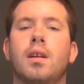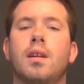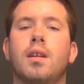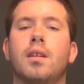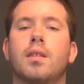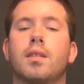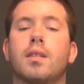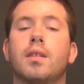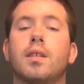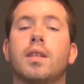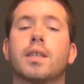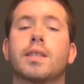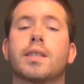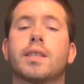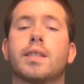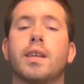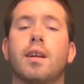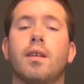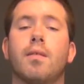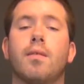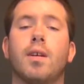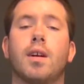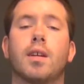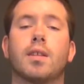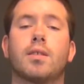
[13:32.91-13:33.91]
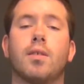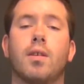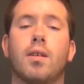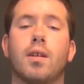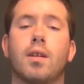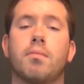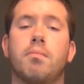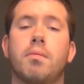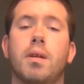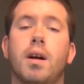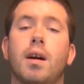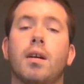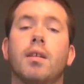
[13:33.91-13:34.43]
The next thing I want to talk
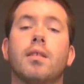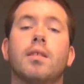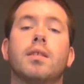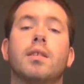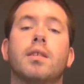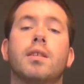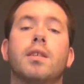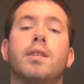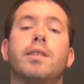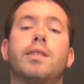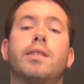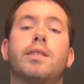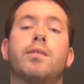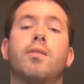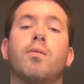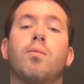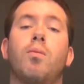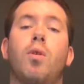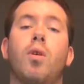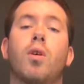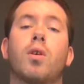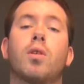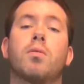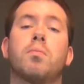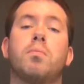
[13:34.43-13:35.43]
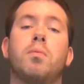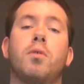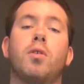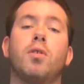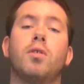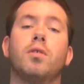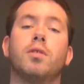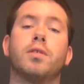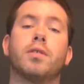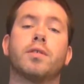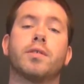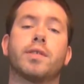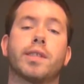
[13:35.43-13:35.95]
about is the water bowl
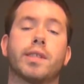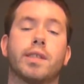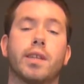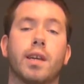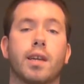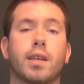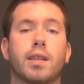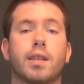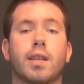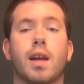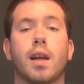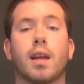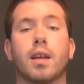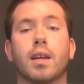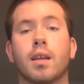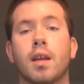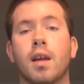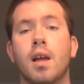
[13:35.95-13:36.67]
in your snake tank.